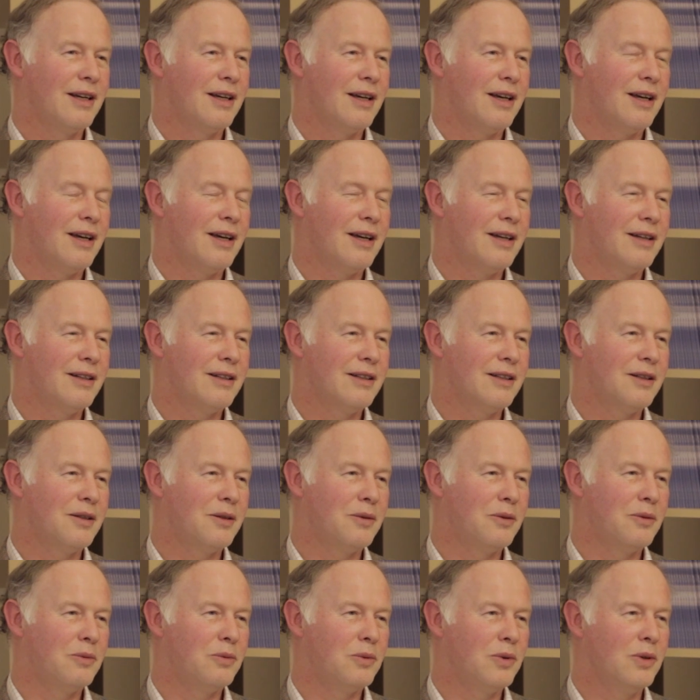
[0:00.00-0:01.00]
And
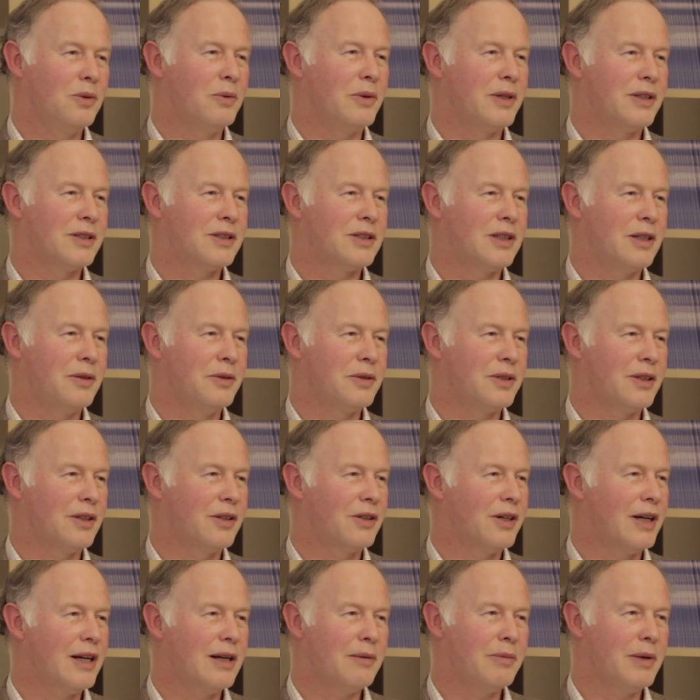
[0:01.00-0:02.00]
Woolworths, though, was
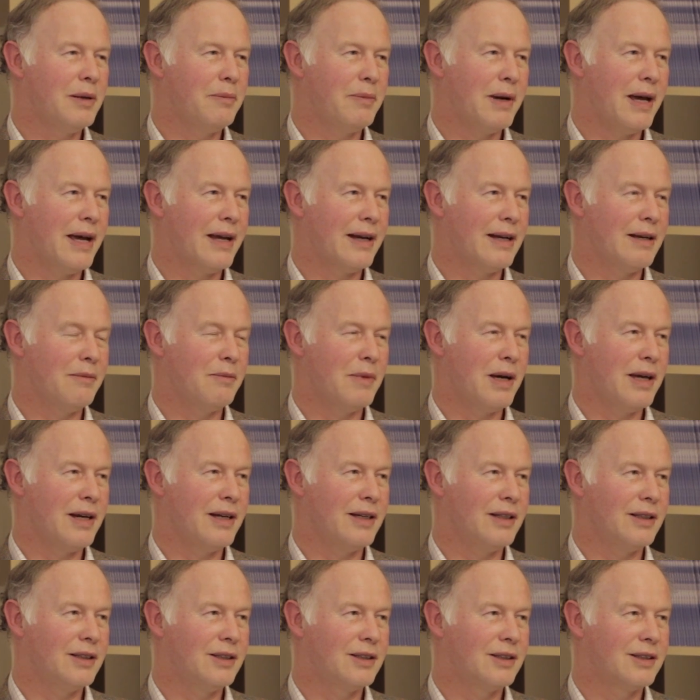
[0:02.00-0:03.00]
incredibly badly
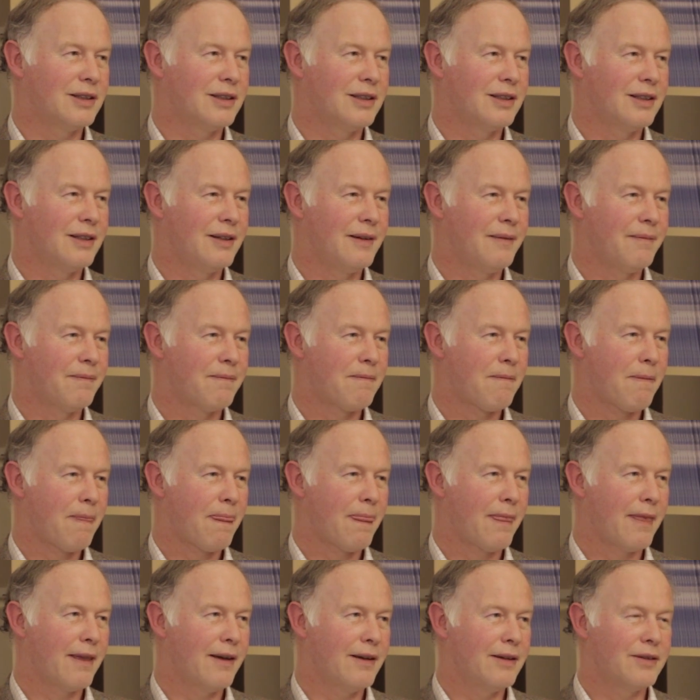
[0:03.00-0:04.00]
managed.
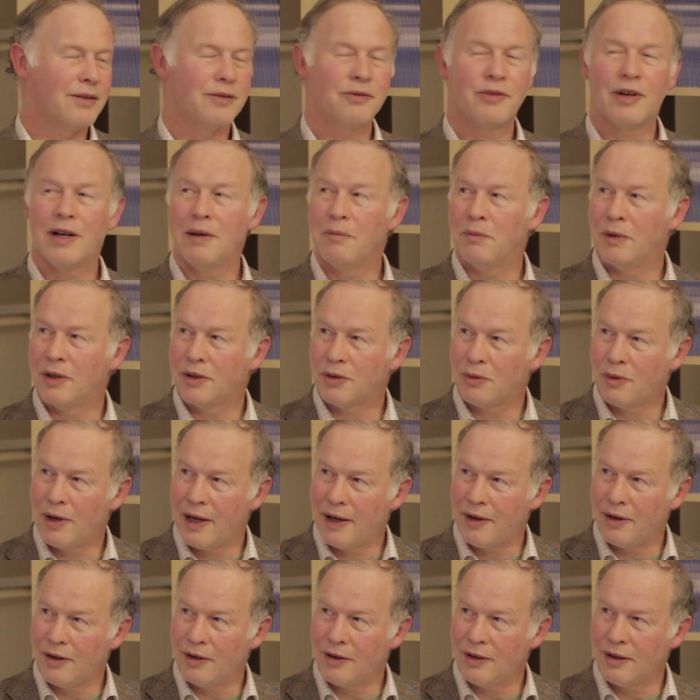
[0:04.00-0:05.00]
It was very much
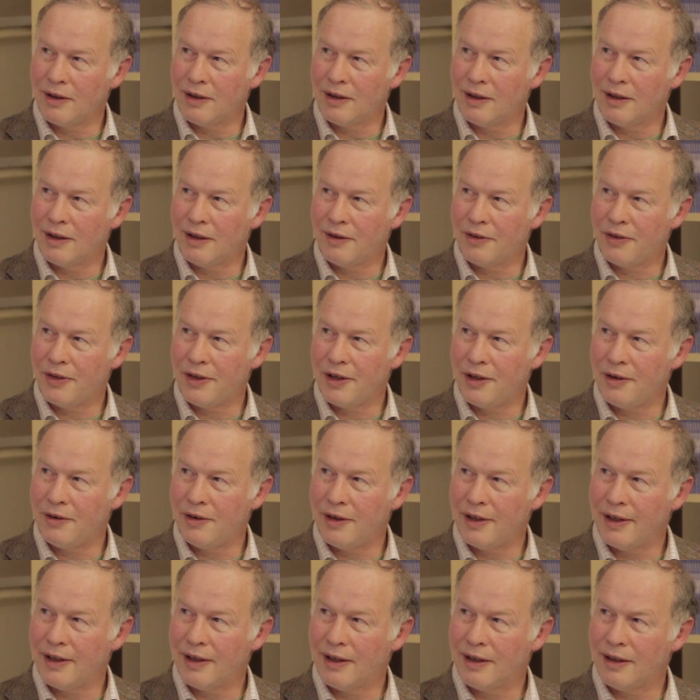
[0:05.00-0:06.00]
ran on a
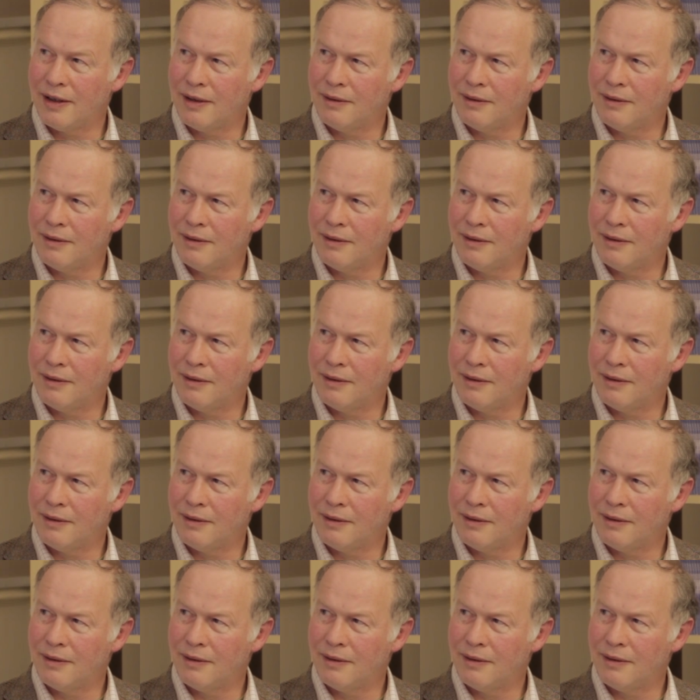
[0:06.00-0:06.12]
theory